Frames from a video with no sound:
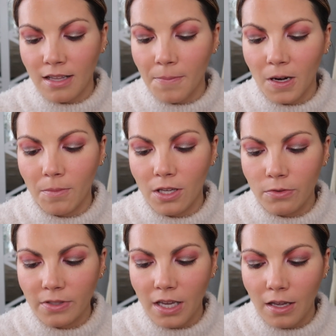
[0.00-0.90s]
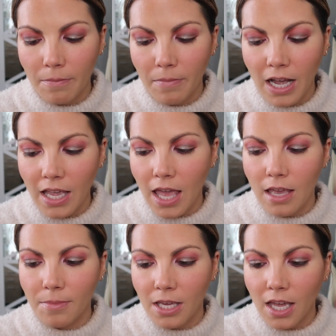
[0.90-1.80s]
I'm gonna be using my
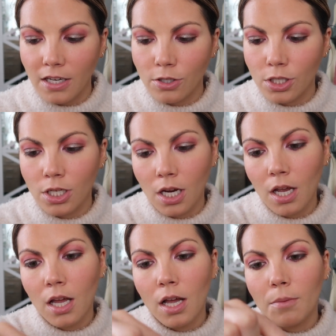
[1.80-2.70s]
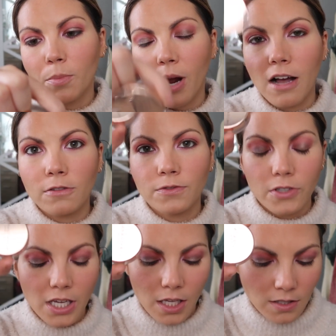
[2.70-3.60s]
ABH Brow
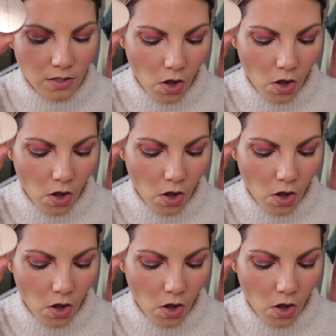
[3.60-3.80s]
Freeze